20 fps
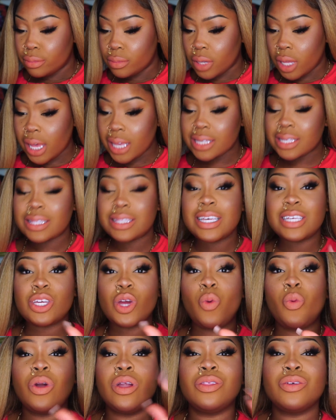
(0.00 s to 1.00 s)
These
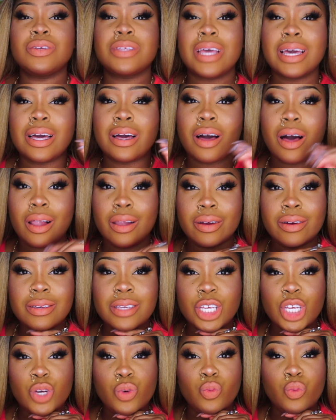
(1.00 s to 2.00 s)
are one of those, like, colors
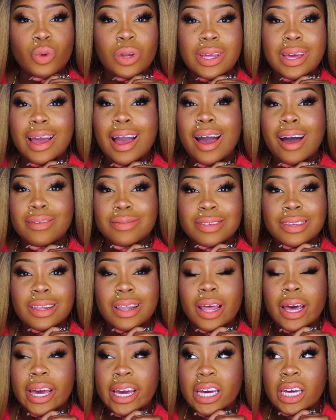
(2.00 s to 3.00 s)
that you really have to,
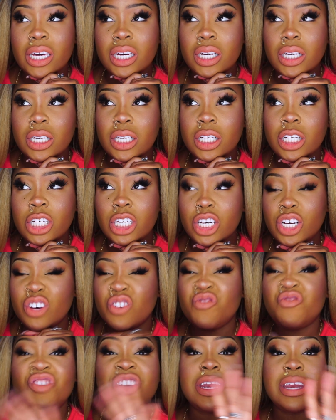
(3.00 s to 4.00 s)
like,
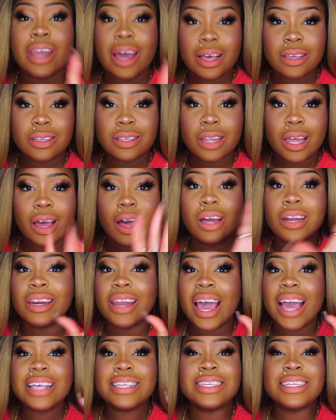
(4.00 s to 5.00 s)
finesse, like a
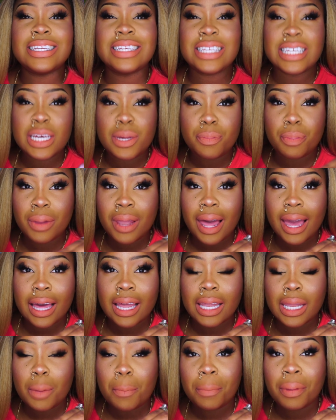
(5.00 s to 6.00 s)
nice deep like
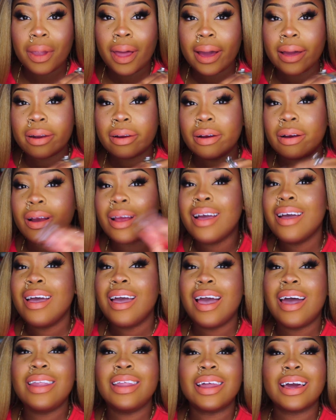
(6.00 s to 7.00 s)
lip liner
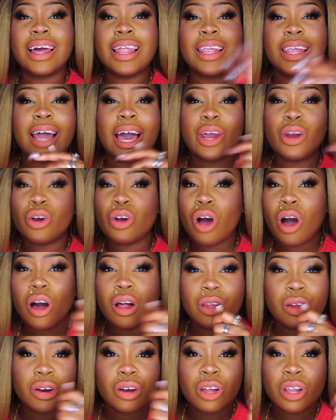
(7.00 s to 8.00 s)
and then like a lighter
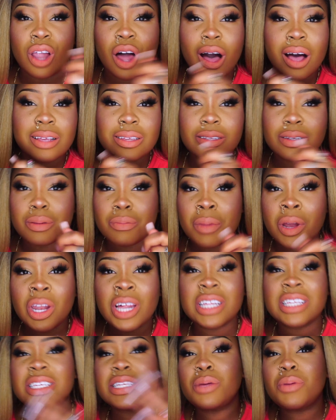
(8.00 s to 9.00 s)
color gloss in the middle.
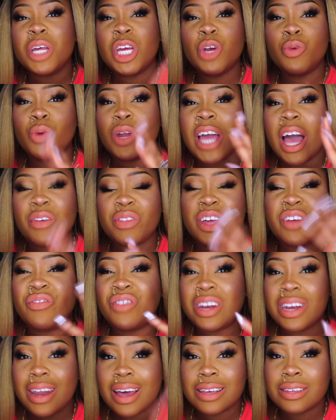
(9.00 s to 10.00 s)
Like, this is something you really have to, like,
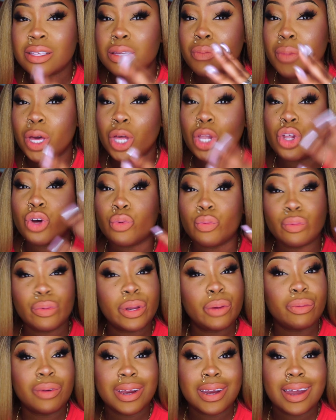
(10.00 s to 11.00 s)
finesse to make it look
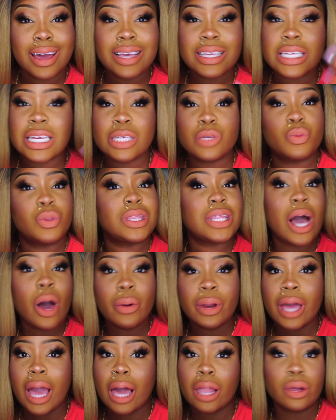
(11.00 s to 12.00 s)
really really nice, because without
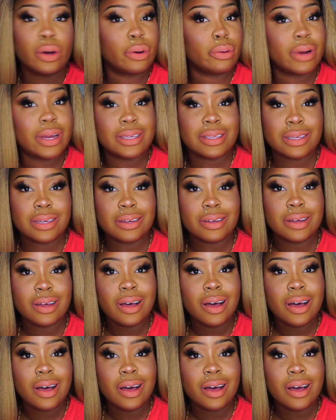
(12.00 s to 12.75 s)
it I look crazy.